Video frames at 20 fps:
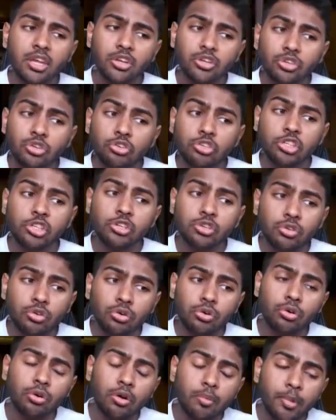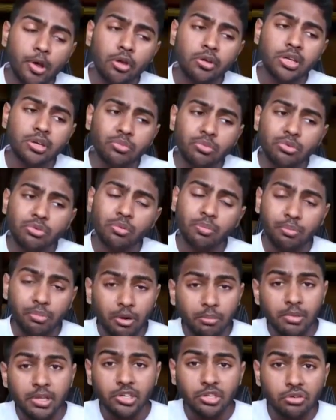usually your opponent will
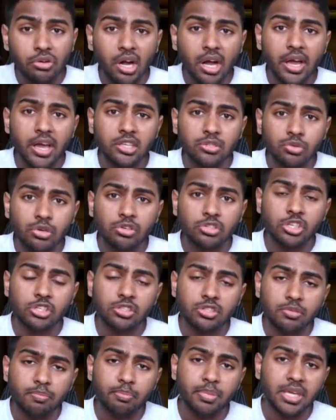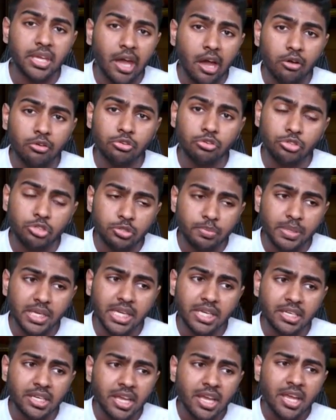probably do high as well, just to beat out your
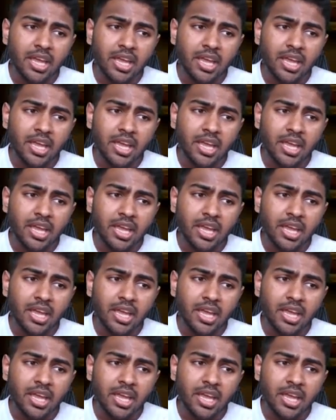speed.